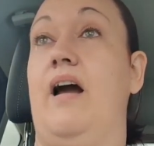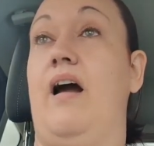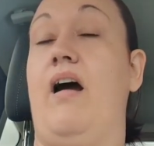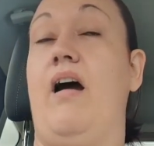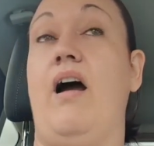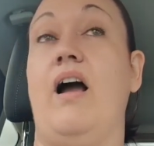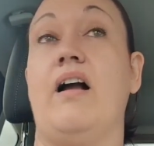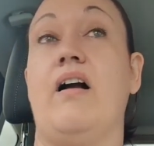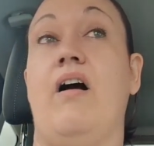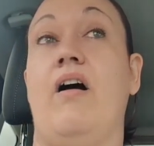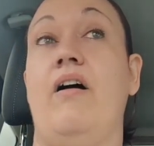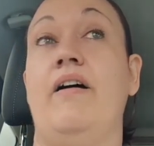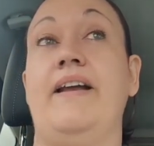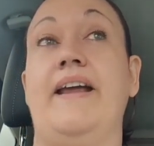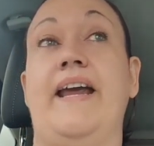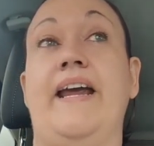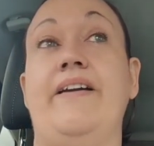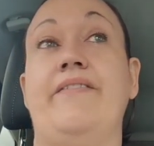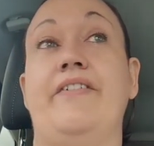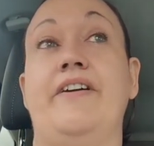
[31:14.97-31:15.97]
I can't
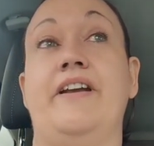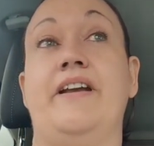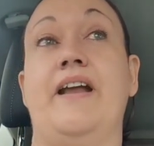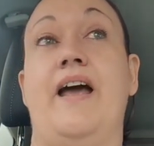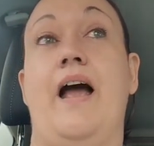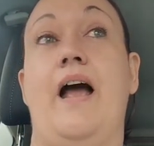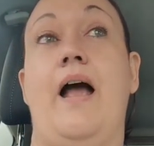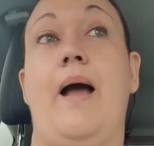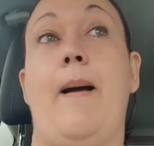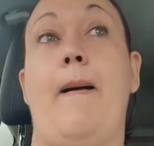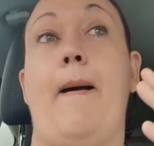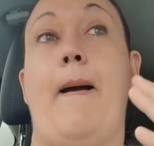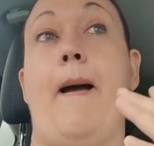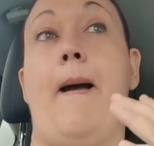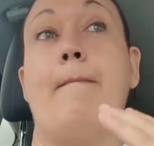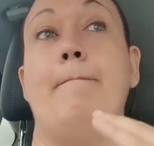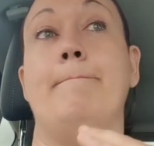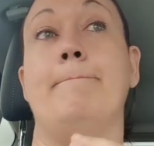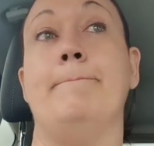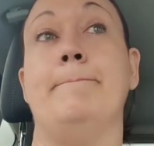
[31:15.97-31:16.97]
even
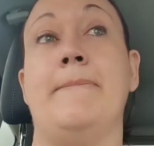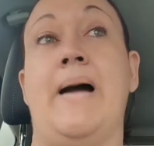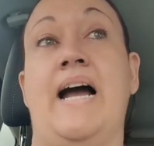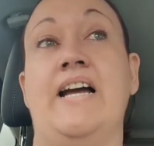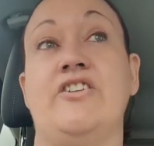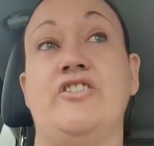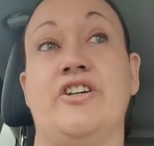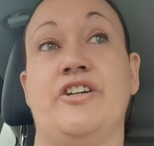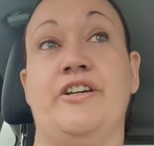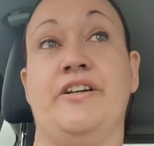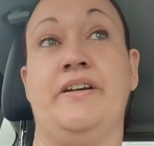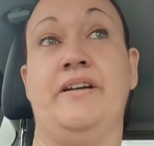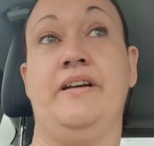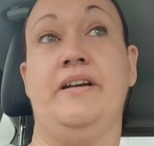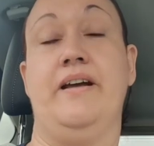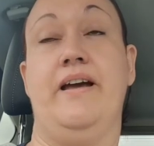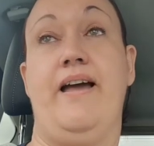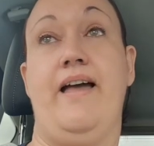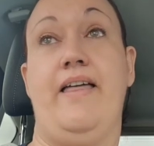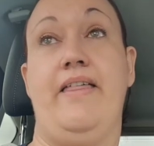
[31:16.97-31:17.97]
imagine
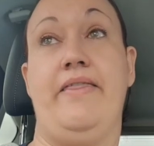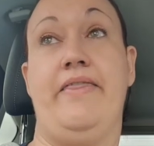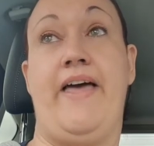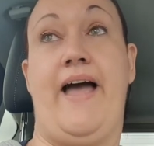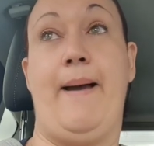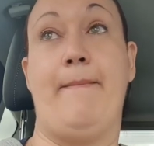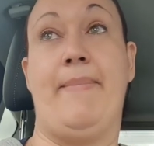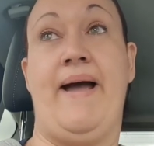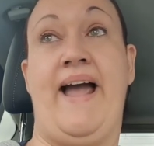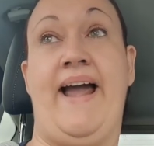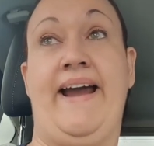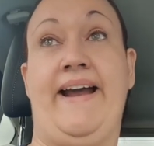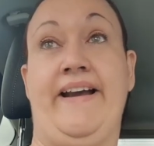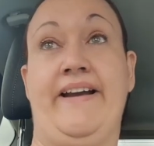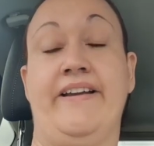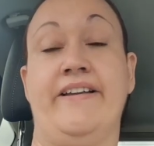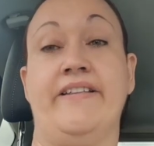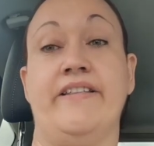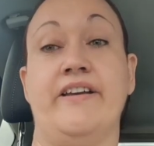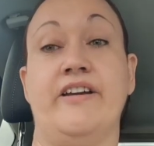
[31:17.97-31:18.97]
that
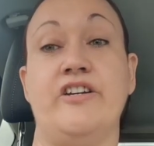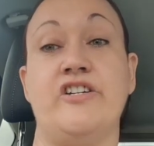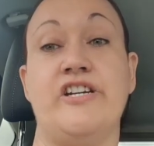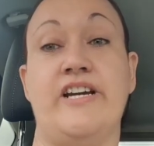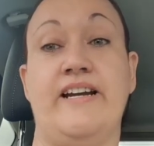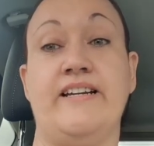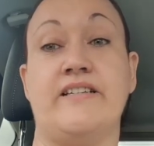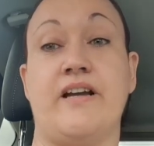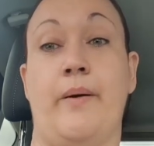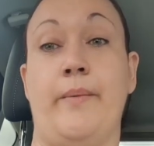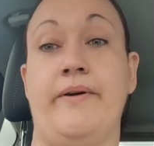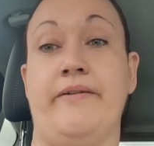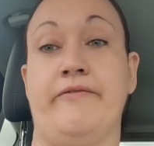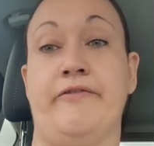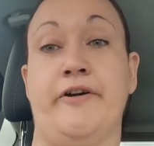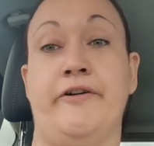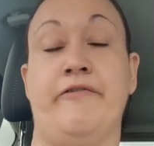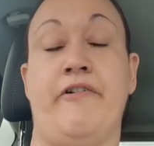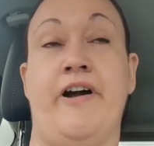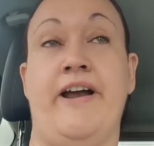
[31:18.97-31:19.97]
pain that she's going
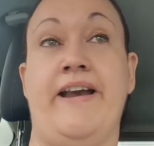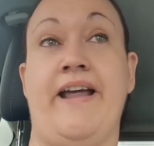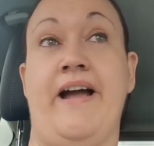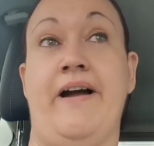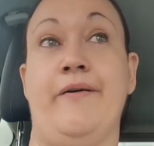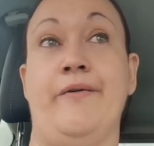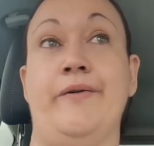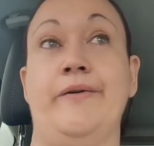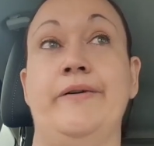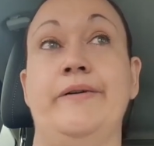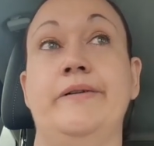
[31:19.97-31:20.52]
through right now.